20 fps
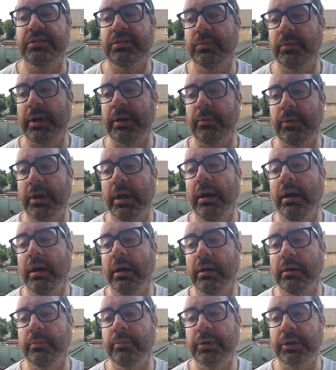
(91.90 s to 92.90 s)
the way we are,
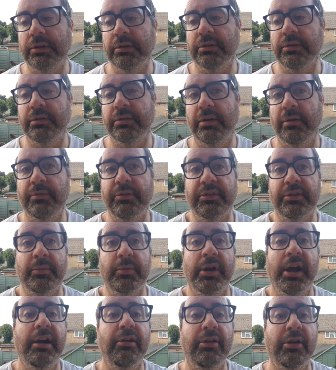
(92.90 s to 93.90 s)
because obviously
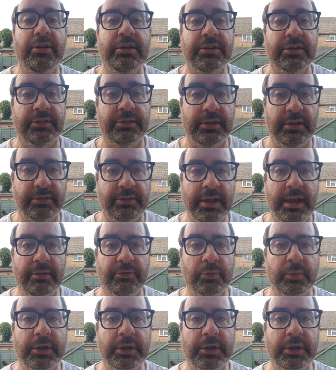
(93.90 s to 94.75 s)
we are only just ourselves.